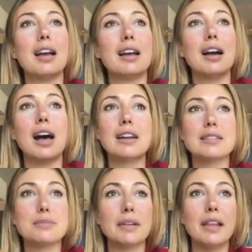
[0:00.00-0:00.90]
God is
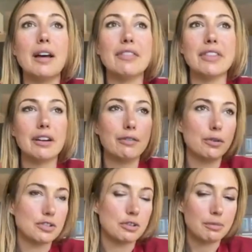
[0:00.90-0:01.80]
but love, and therefore
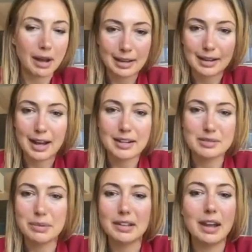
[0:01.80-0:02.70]
so am I. God is
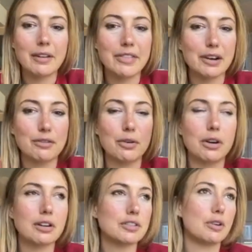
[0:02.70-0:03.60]
but love,
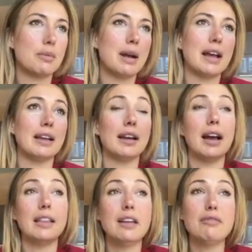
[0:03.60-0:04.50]
therefore so am I.
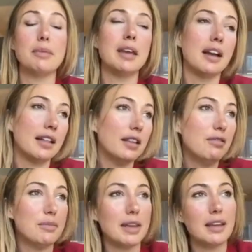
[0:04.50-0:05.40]
I love me.
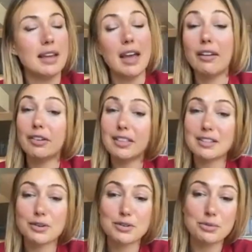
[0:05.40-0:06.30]
Everything's
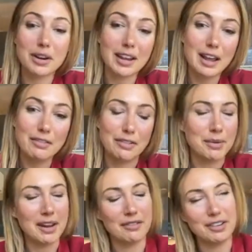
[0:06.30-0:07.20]
always working out for me.
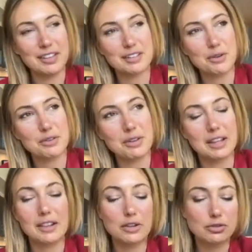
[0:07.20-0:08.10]

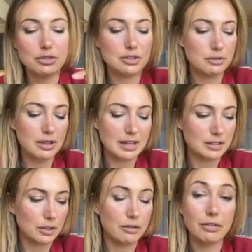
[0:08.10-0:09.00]
And you just do that
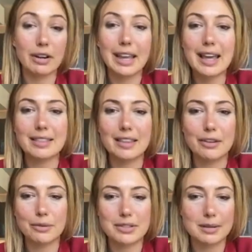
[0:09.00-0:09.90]
until you forget that there
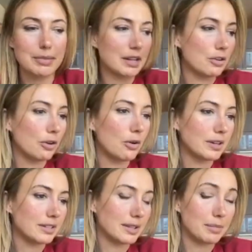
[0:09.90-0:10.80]
was something, you go on
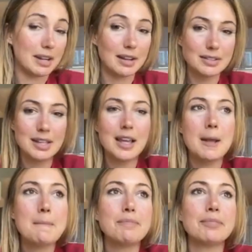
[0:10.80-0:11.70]
to something else.
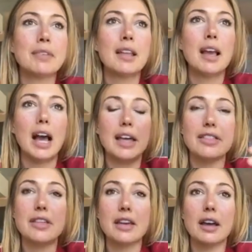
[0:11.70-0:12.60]
I
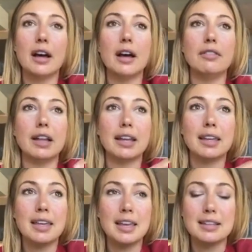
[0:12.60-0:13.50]
think of like
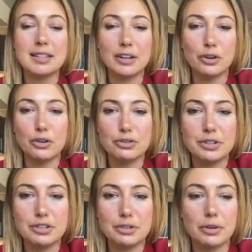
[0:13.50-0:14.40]
kids in a grocery
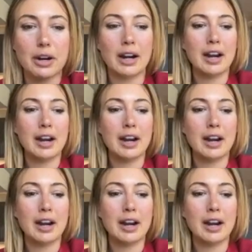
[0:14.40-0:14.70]
store.